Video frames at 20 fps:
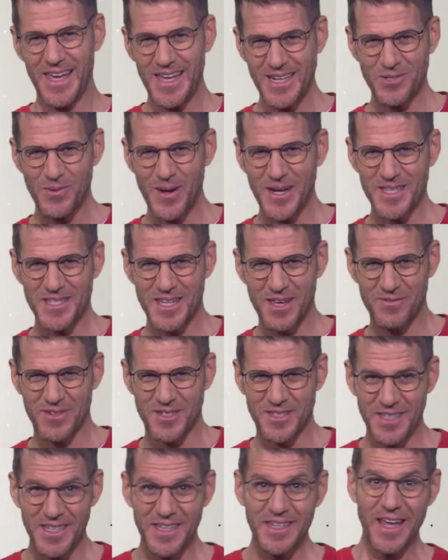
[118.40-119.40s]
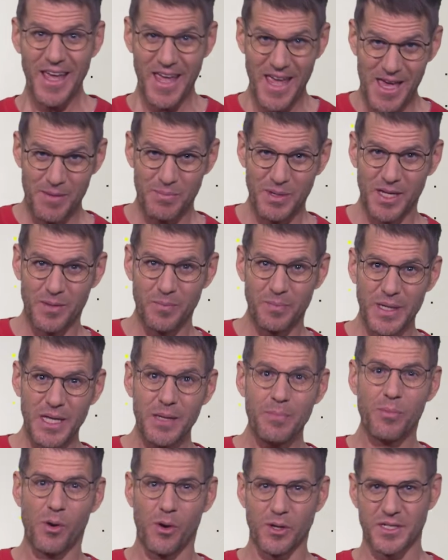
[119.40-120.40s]
In 2017,
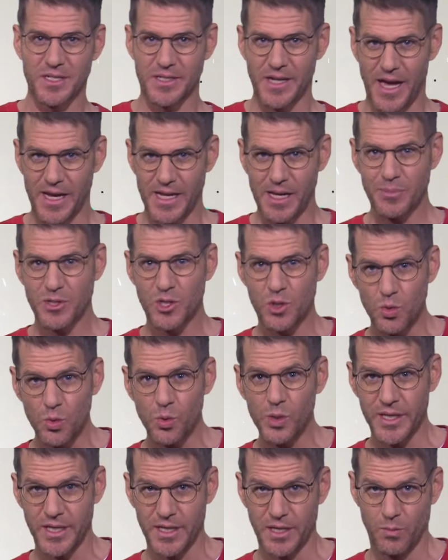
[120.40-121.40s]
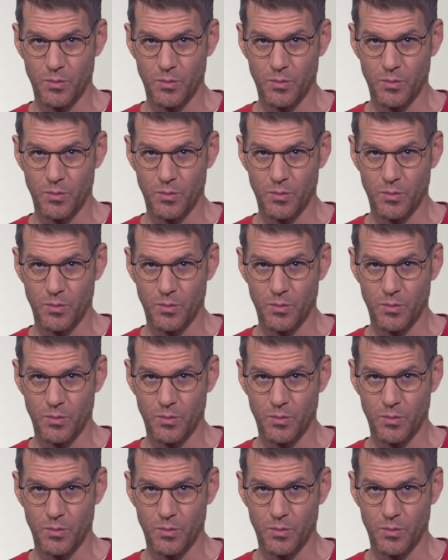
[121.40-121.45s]
Airbnb bought startup Truly,